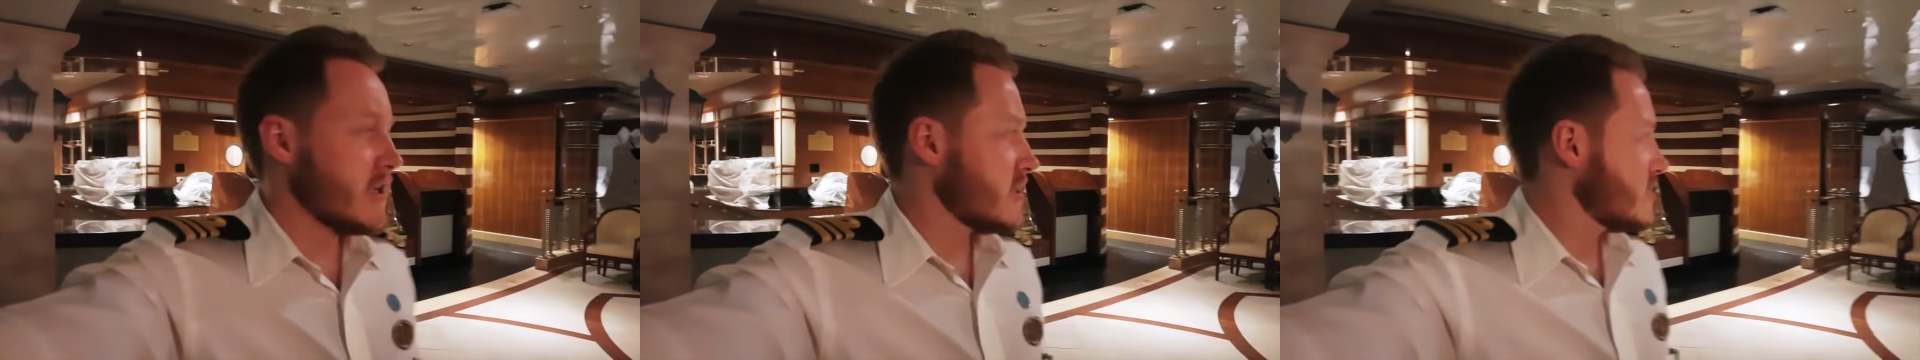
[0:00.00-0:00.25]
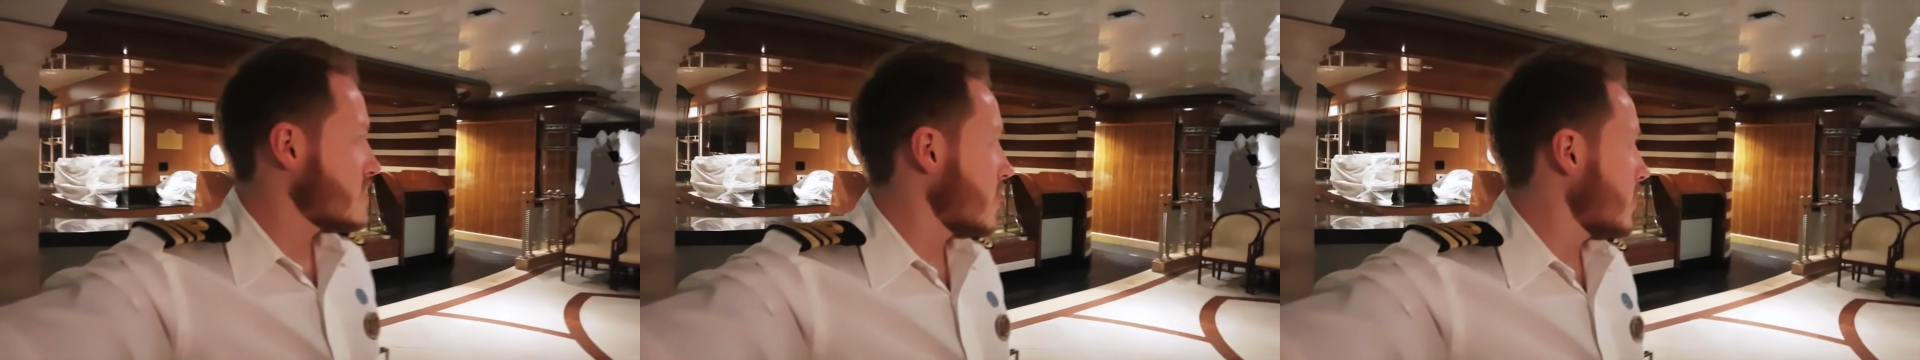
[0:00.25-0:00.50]

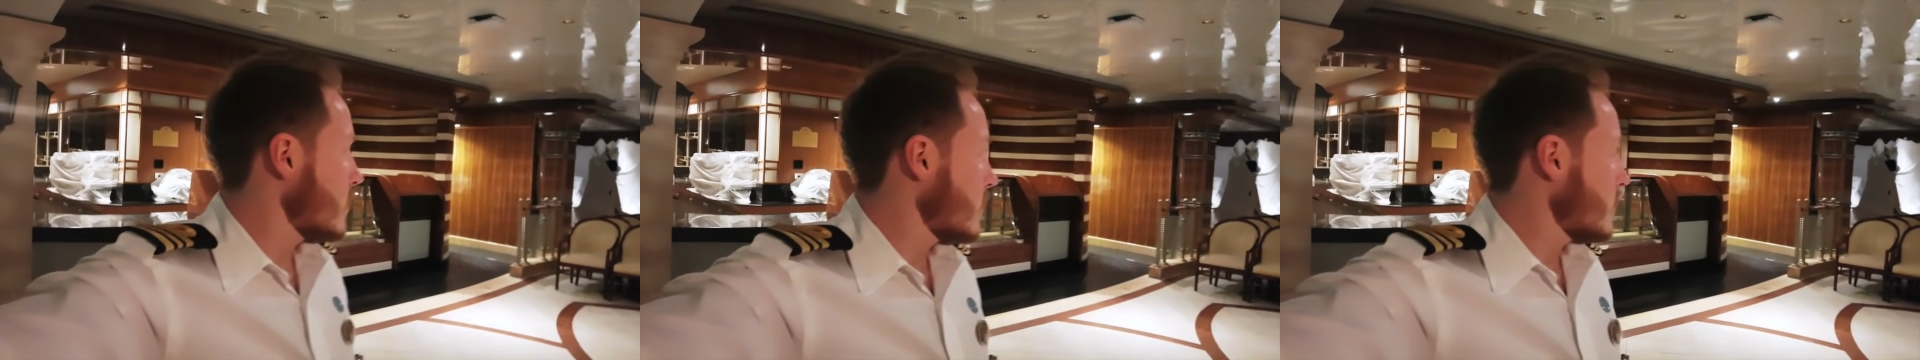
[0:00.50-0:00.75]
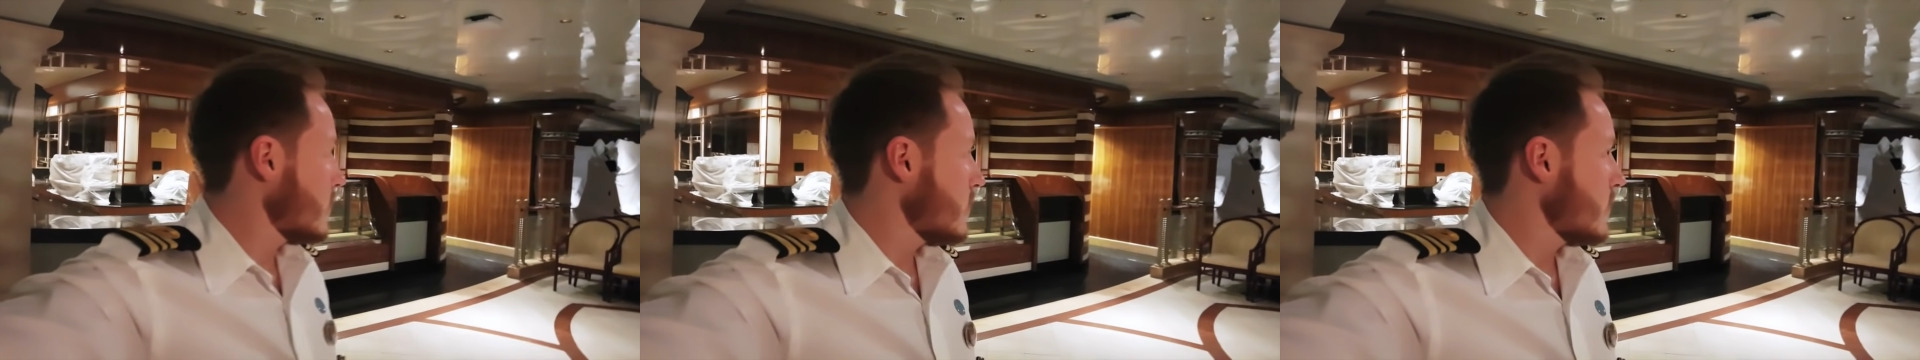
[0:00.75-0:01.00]
So,
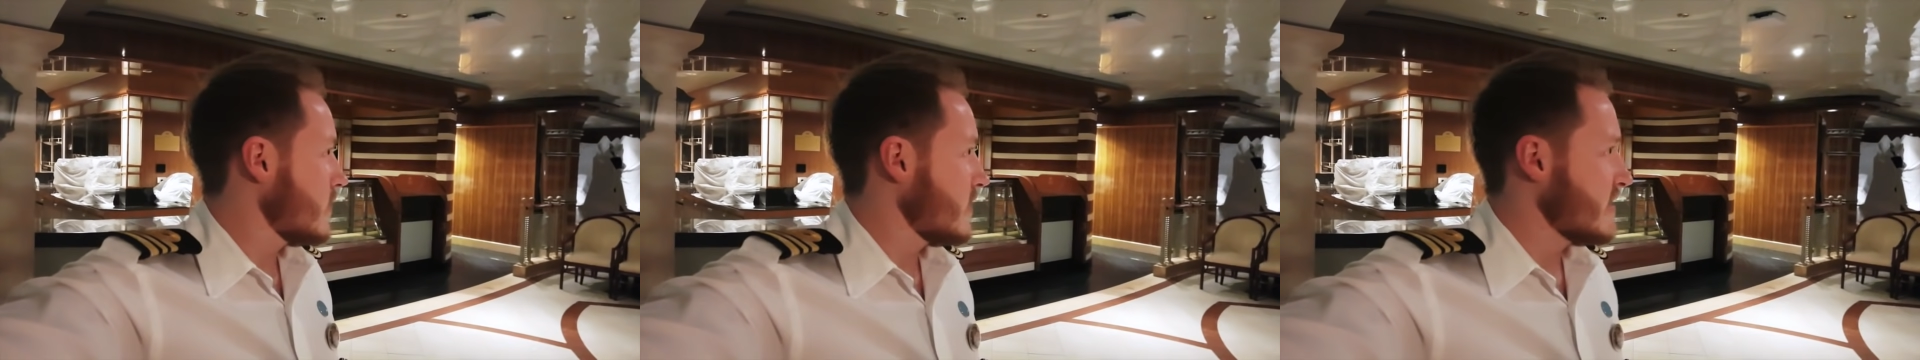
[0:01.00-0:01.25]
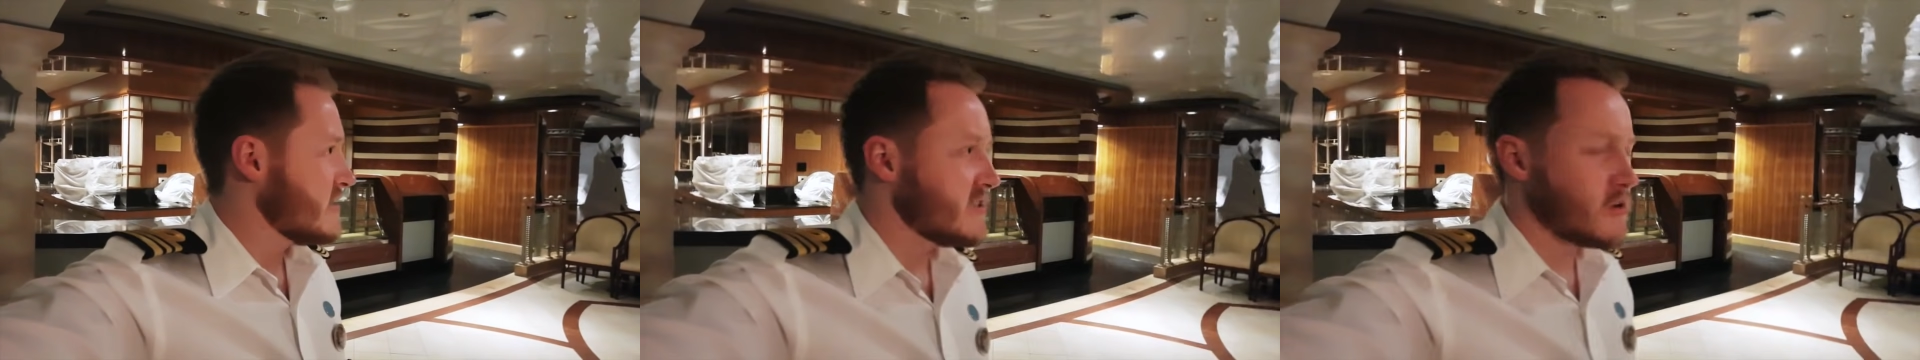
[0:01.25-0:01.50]

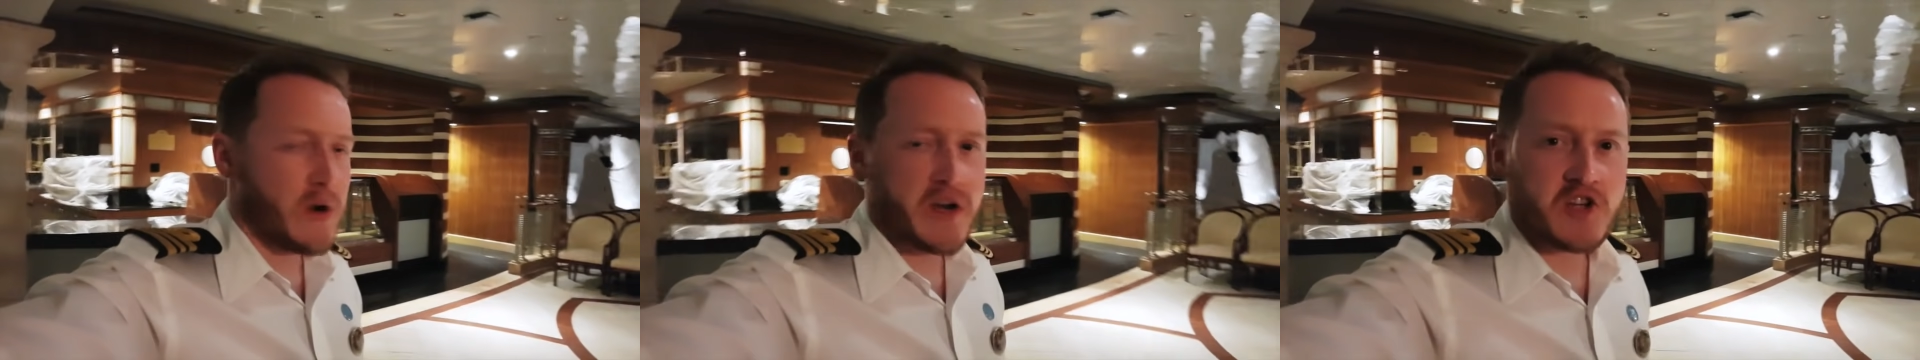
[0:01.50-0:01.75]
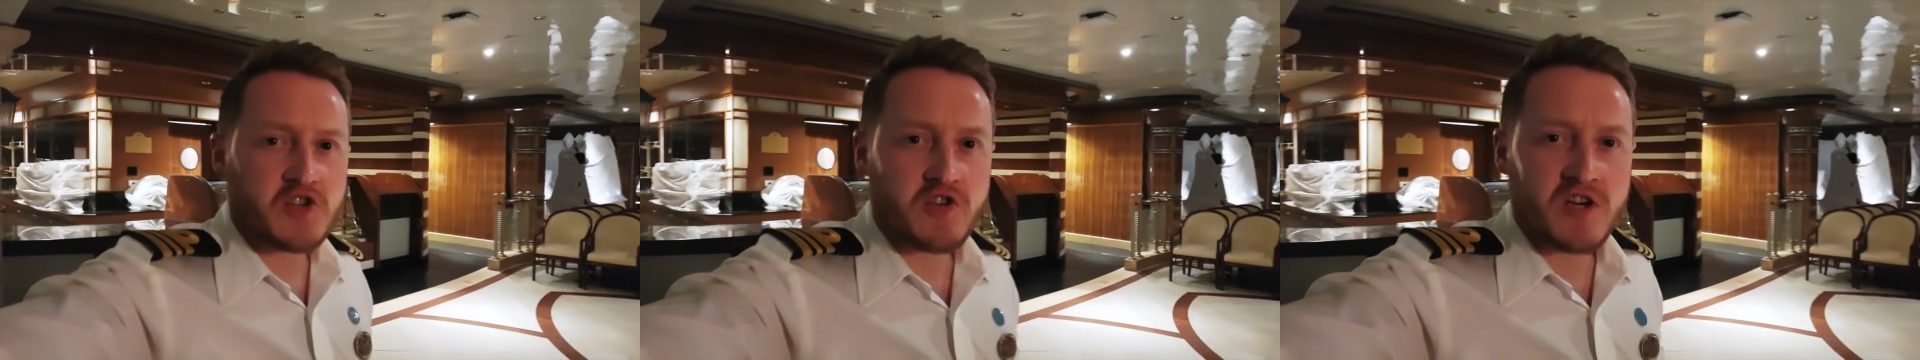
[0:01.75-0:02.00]
this is quite a
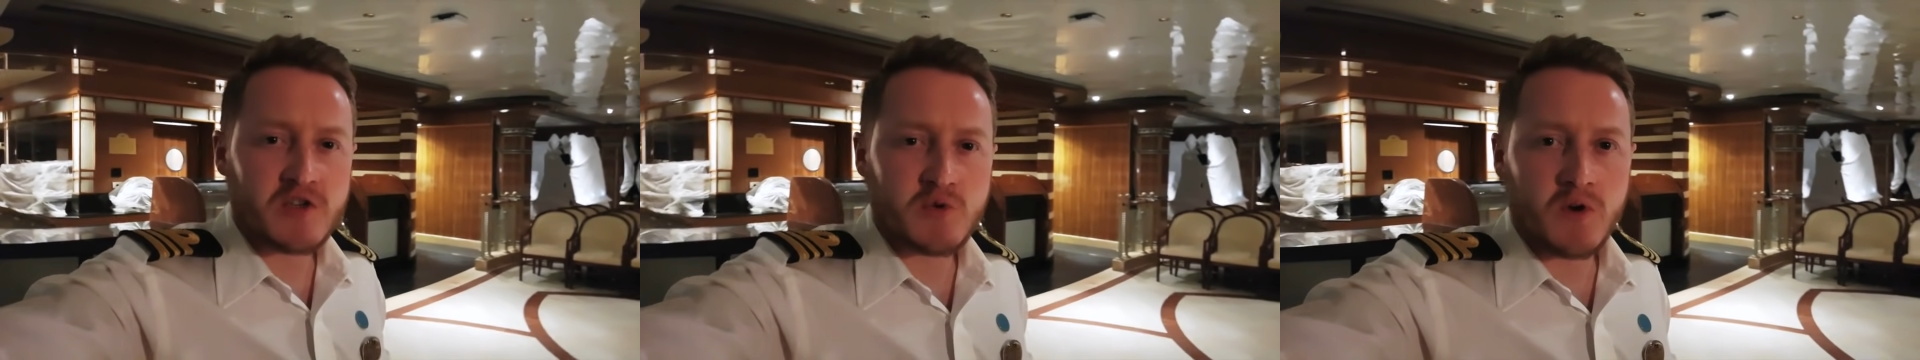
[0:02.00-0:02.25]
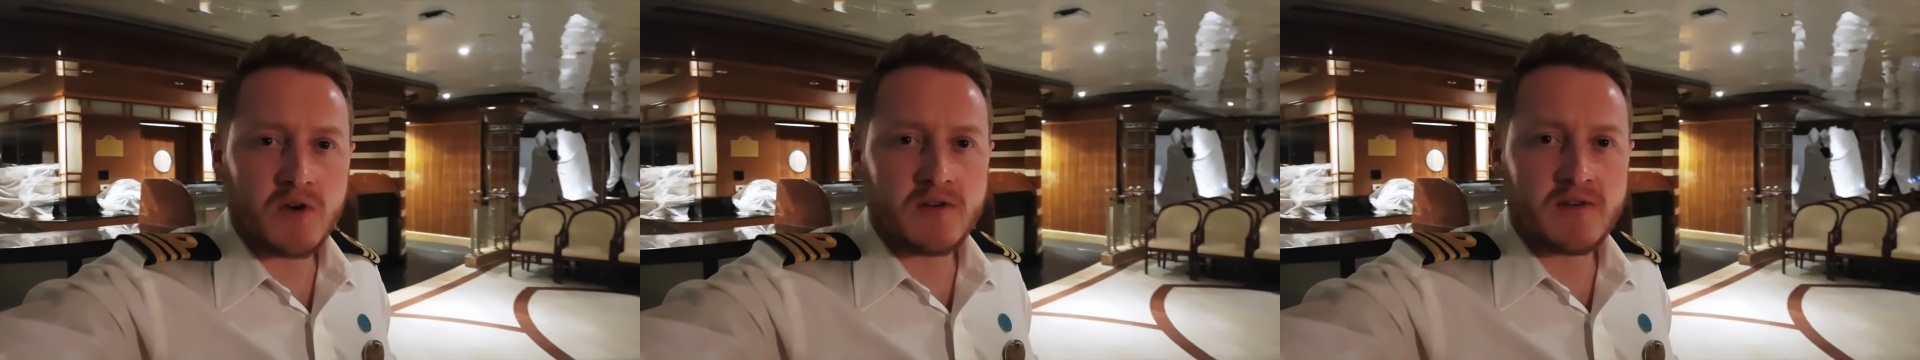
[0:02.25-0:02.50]
strange one.